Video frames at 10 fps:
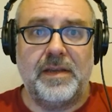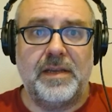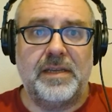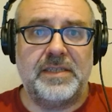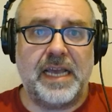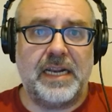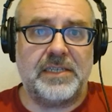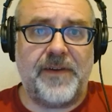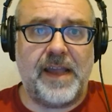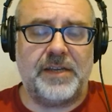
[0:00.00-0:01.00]

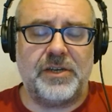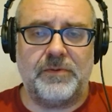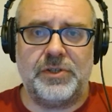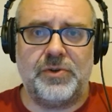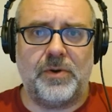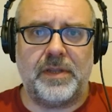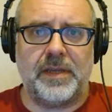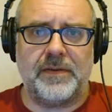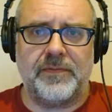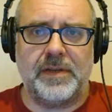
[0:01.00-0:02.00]
Satisfaction was
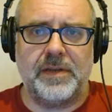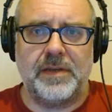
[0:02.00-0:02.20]
short-lived.